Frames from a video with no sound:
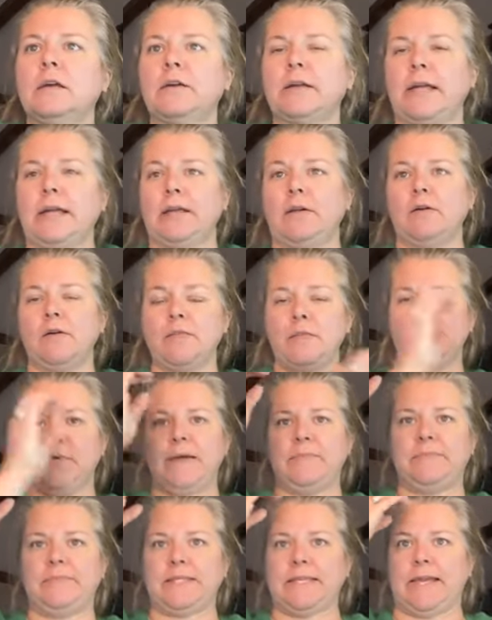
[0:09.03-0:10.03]
Okay, on the
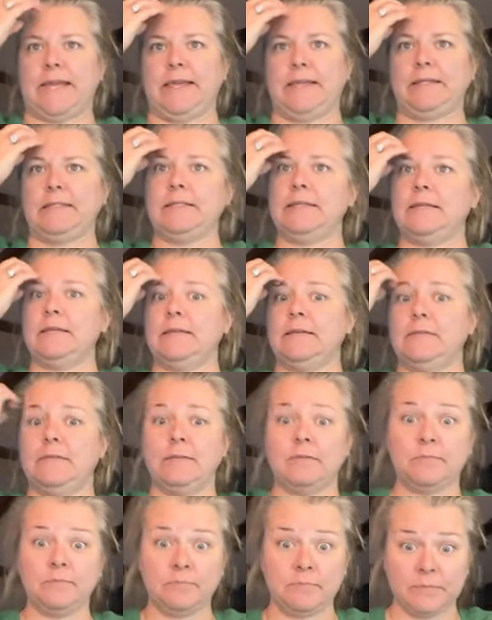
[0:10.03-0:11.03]
website,
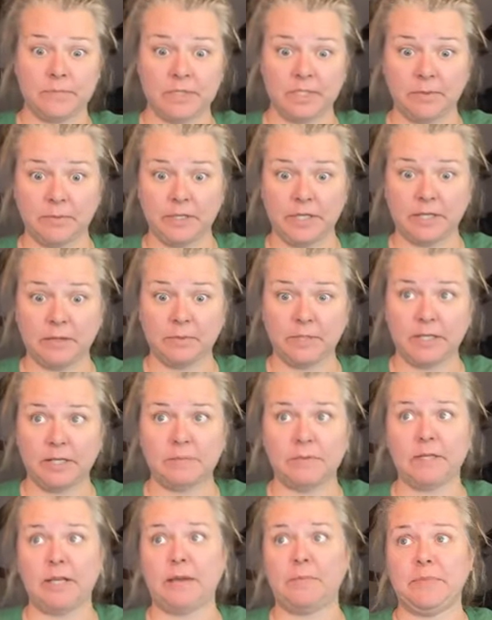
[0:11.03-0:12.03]

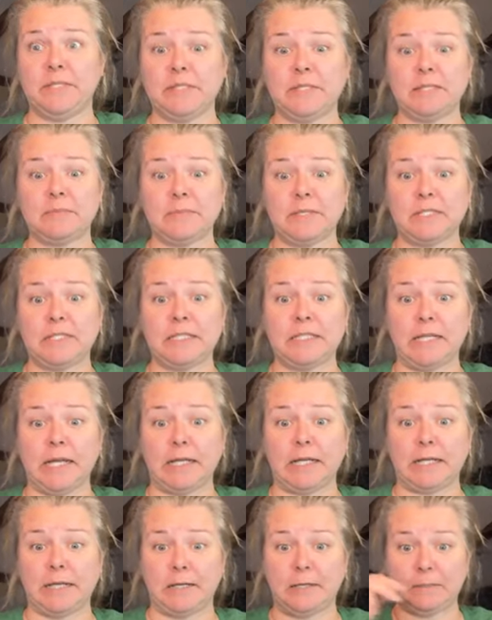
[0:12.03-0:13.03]

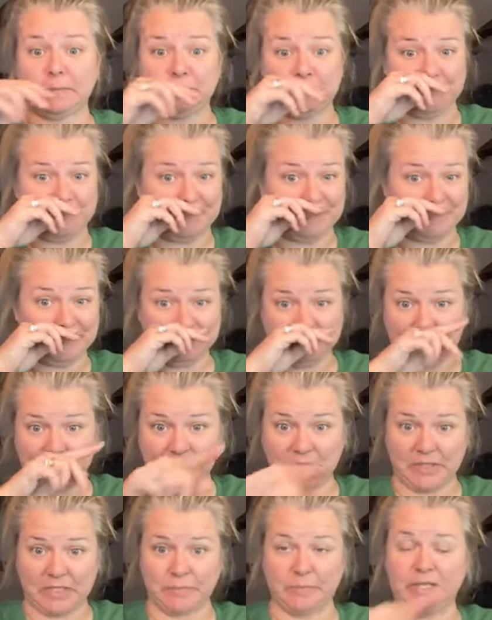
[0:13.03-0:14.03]
www.mrsmunson.com.
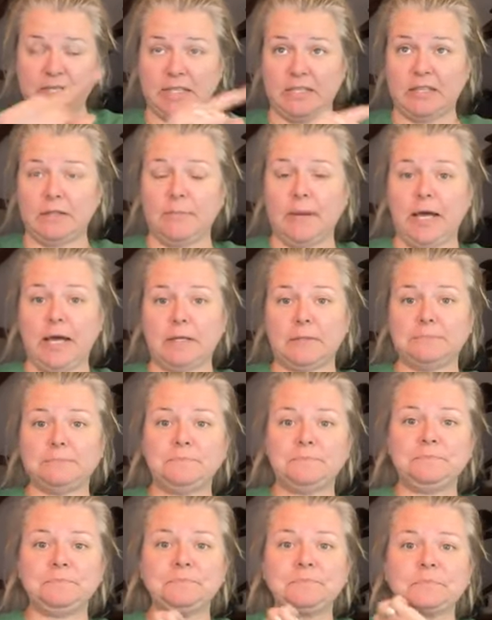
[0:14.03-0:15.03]
It's pinned at the
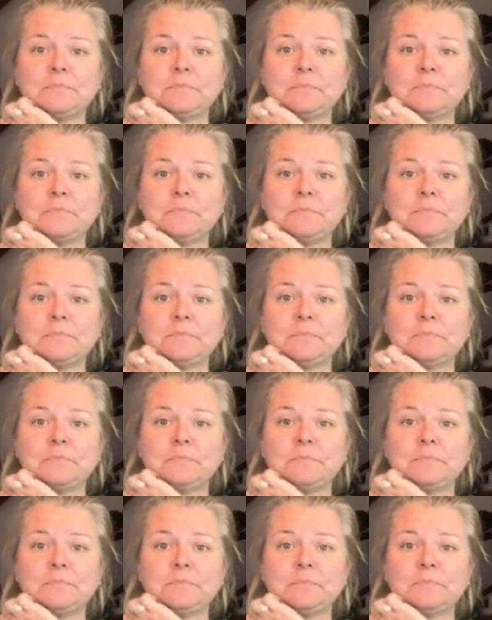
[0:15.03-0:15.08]
bottom.